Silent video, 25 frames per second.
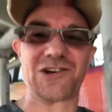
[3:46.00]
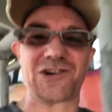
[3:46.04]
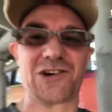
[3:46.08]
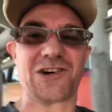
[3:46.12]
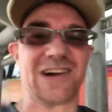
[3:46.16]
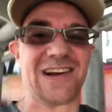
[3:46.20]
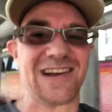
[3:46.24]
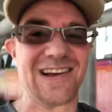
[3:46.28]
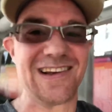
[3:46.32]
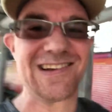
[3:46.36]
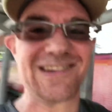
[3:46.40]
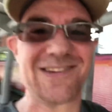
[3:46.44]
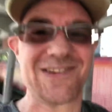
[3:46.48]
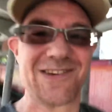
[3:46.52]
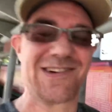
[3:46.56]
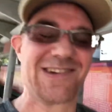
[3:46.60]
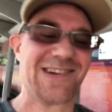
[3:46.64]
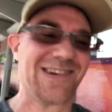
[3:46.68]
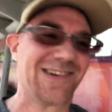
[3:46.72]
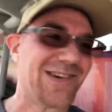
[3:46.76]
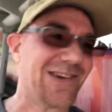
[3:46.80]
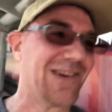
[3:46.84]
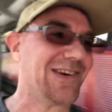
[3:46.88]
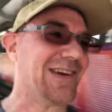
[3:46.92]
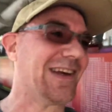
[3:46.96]
trees,
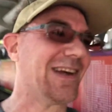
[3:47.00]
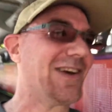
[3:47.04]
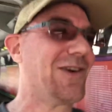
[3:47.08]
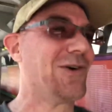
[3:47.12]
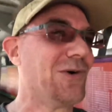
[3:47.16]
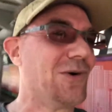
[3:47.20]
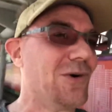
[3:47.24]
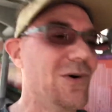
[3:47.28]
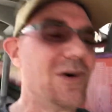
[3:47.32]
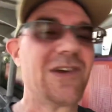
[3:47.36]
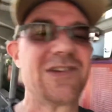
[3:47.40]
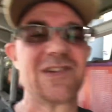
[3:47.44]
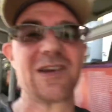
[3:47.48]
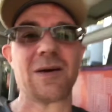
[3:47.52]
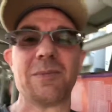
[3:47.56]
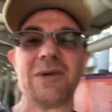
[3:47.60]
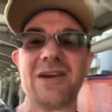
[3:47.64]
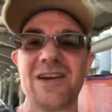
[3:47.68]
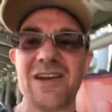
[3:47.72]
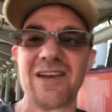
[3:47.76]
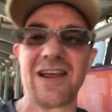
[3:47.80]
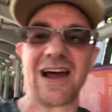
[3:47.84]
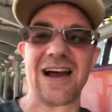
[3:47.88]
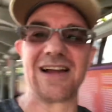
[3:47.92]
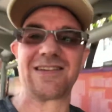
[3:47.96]
which is really cool because I'm
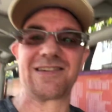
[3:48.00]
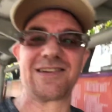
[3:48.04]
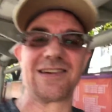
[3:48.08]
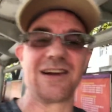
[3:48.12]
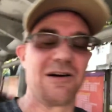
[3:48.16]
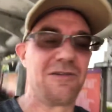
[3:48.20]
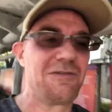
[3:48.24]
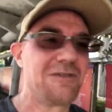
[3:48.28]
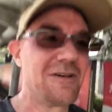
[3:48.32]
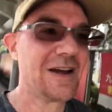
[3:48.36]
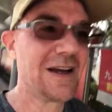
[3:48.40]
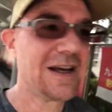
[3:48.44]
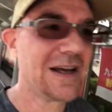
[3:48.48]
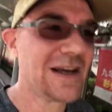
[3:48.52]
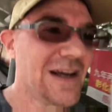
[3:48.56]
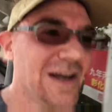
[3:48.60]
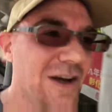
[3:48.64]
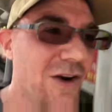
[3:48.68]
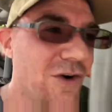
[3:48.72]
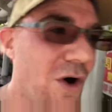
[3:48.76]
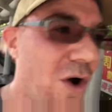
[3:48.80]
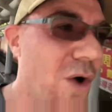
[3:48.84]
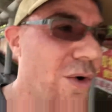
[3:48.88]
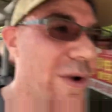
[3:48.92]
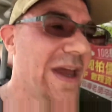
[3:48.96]
into that stuff,
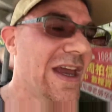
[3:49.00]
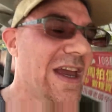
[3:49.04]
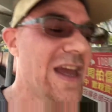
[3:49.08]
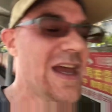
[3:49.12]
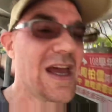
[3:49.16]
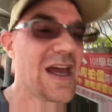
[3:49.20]
growing.